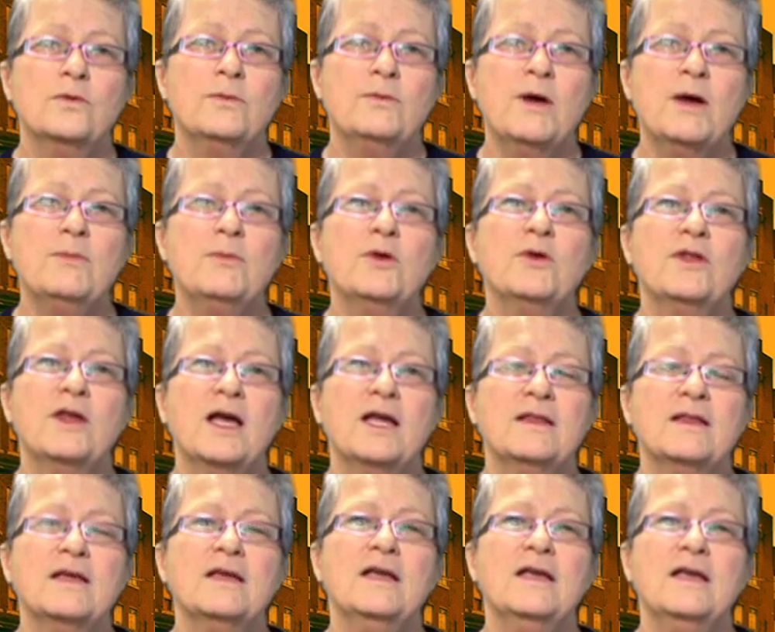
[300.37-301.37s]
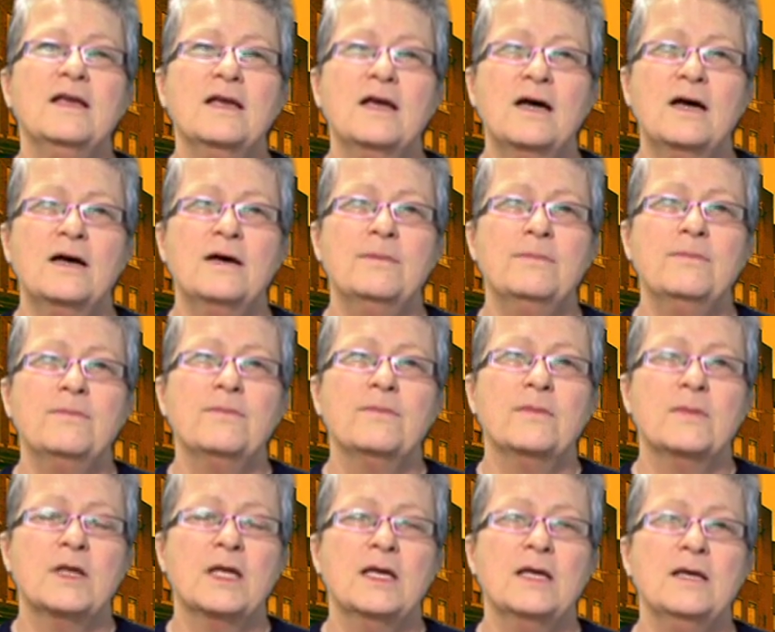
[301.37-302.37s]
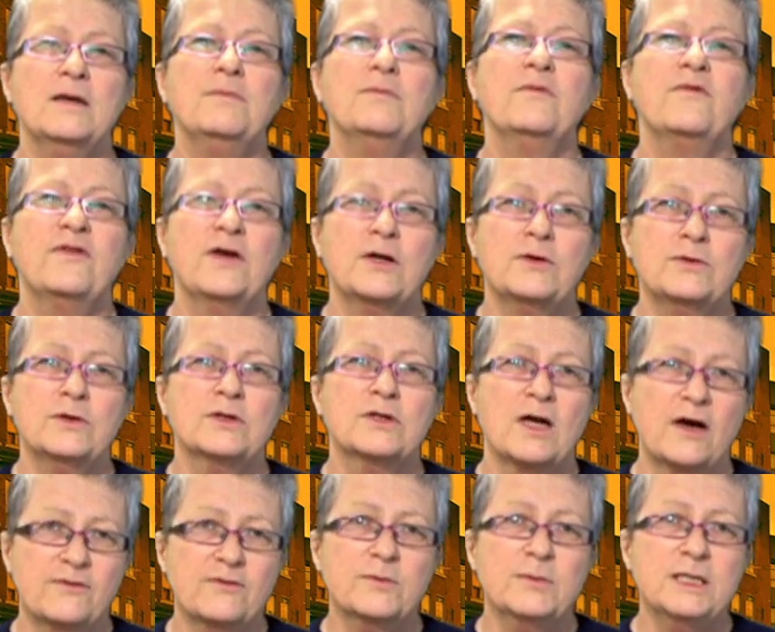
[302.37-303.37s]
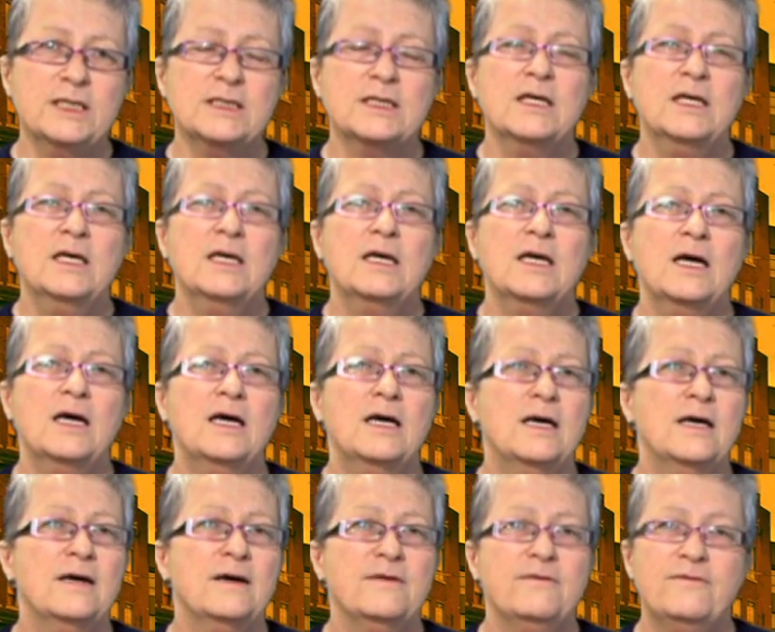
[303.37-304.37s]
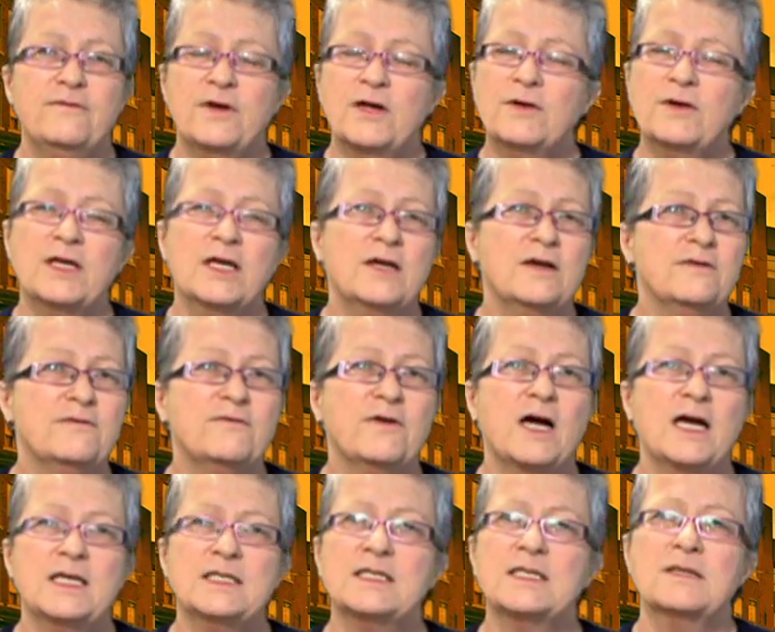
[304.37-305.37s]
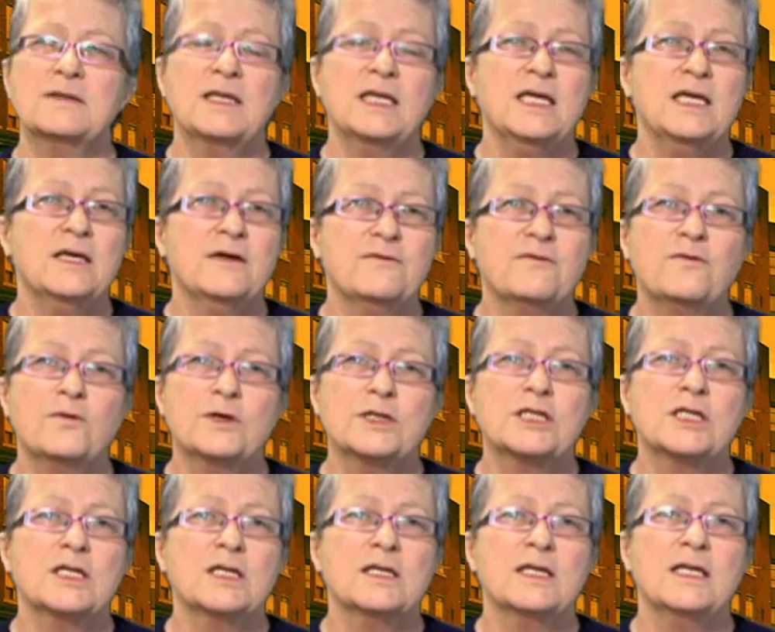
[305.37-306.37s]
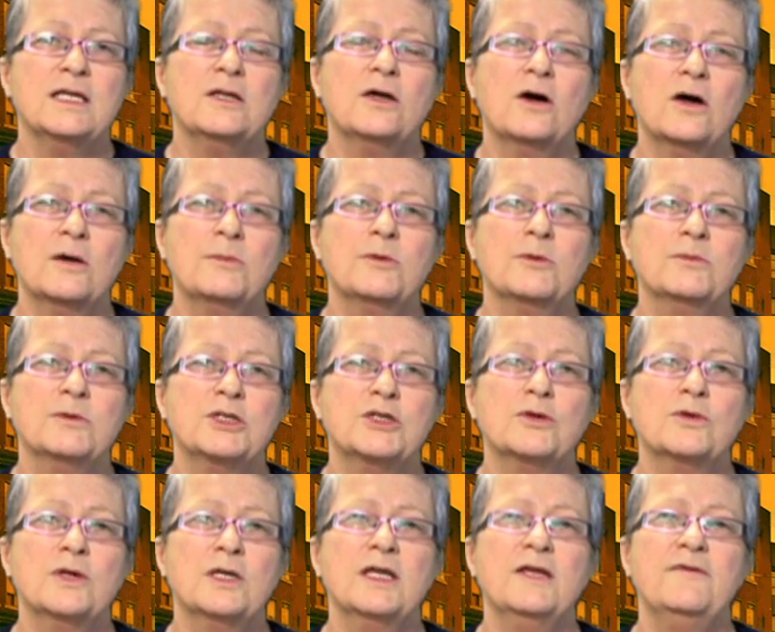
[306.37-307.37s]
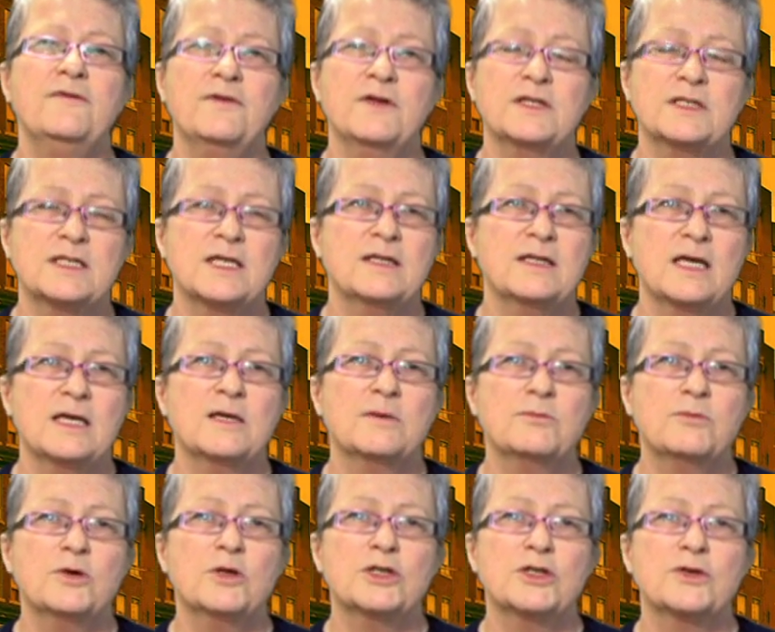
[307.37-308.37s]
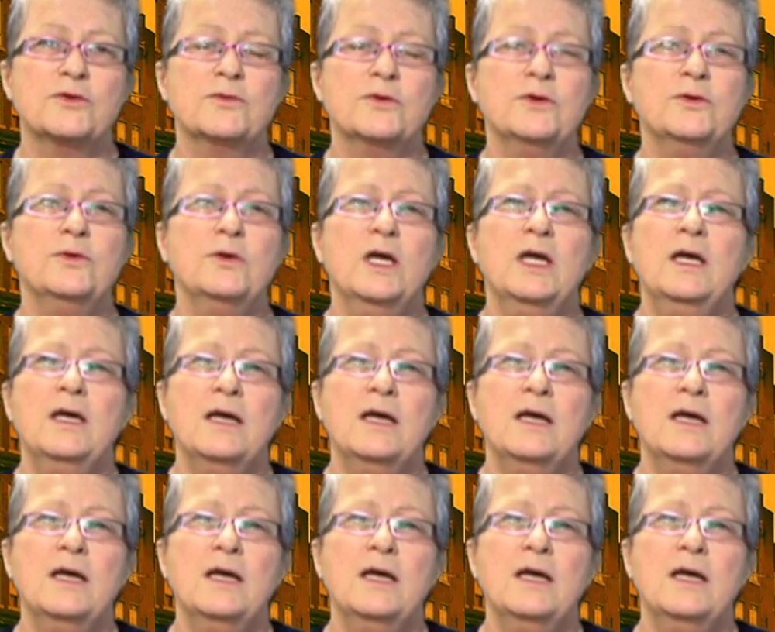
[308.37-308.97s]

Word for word: remember that the um, the federal government, uh, very unadvisedly, unfortunately, the Harper majority feels that they can push through